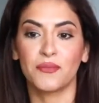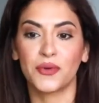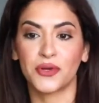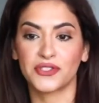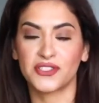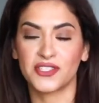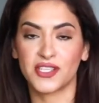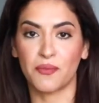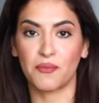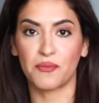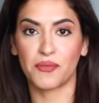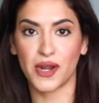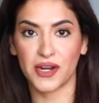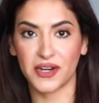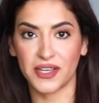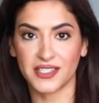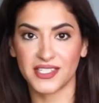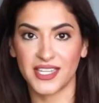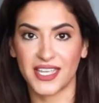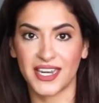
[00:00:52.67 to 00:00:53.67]
put some
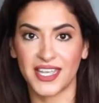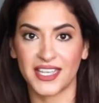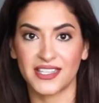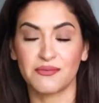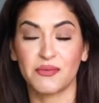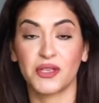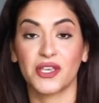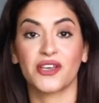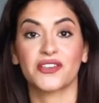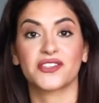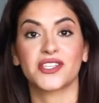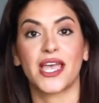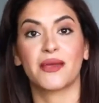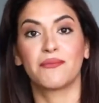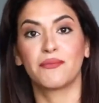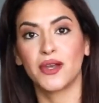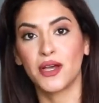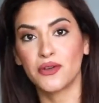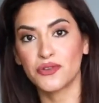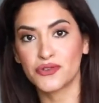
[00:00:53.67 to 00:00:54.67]
products in it because
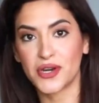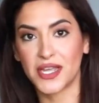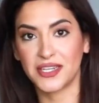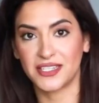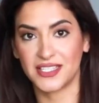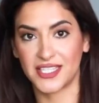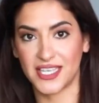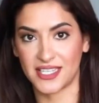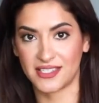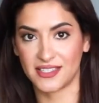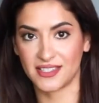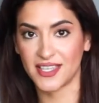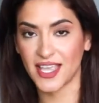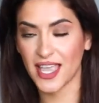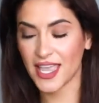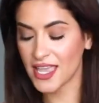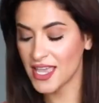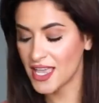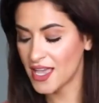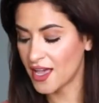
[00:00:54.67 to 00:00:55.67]
I blow dried it
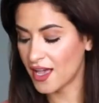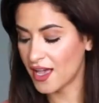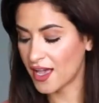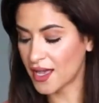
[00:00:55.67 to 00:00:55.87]
yesterday.